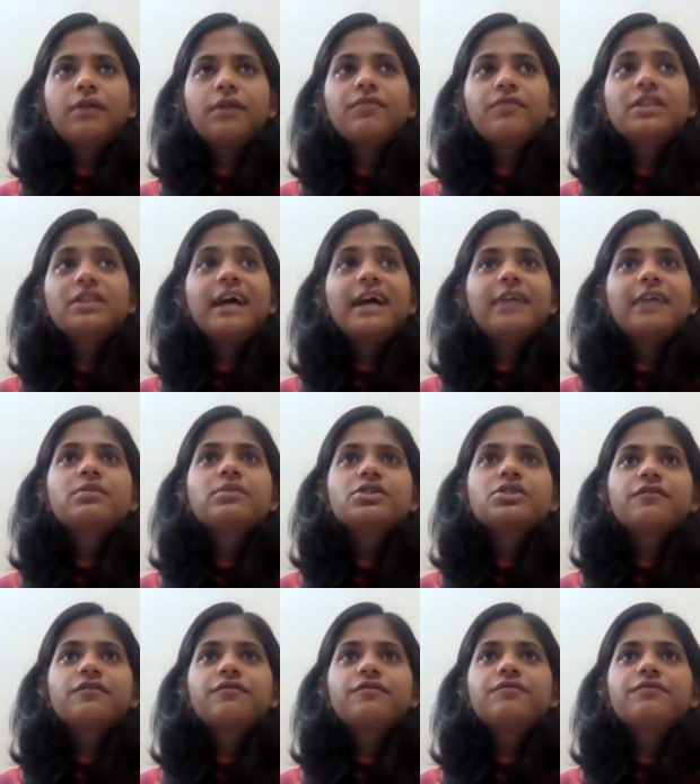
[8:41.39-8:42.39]
with that
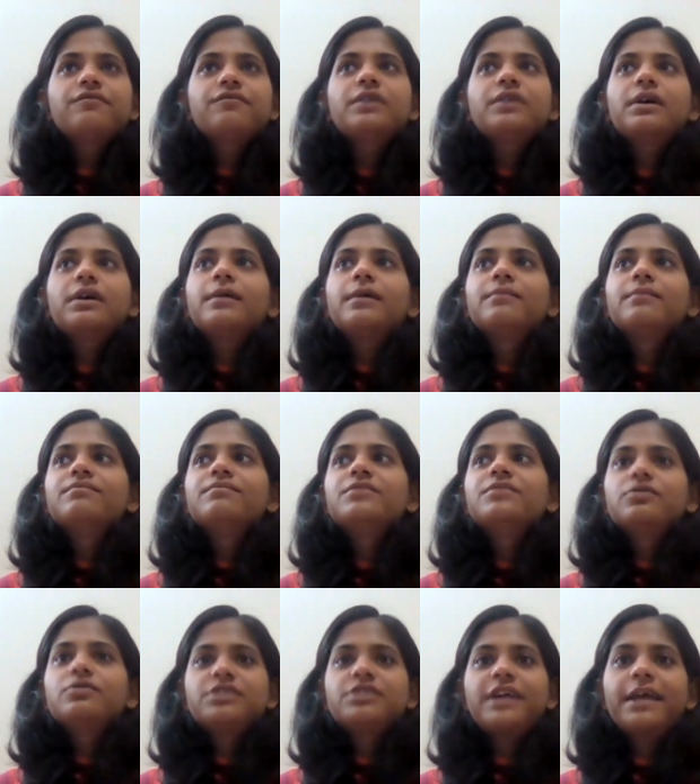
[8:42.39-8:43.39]
much of
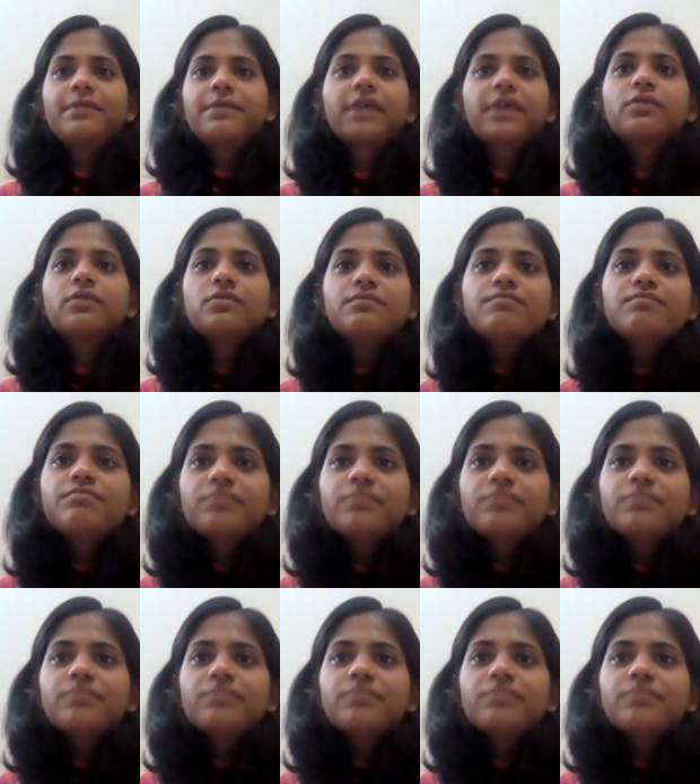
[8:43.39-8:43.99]
time. I couldn't